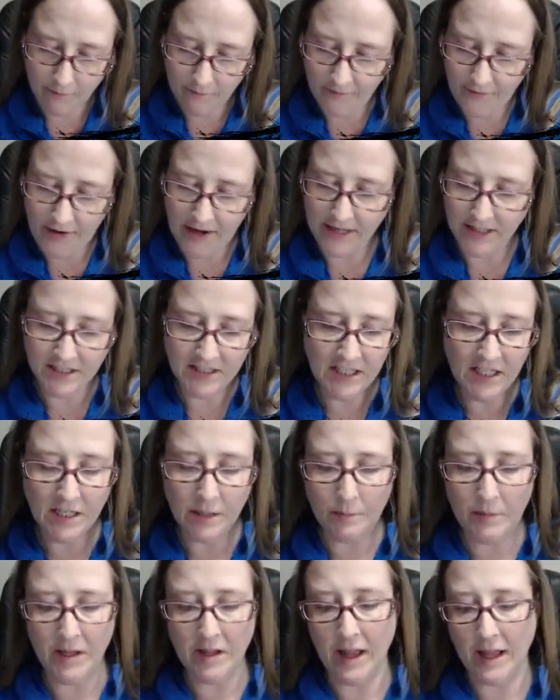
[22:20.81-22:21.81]
fancy to
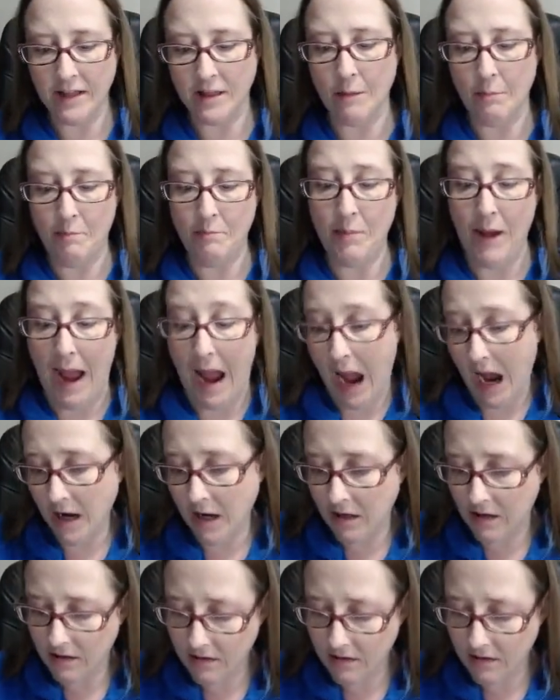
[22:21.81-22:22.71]
be like the back.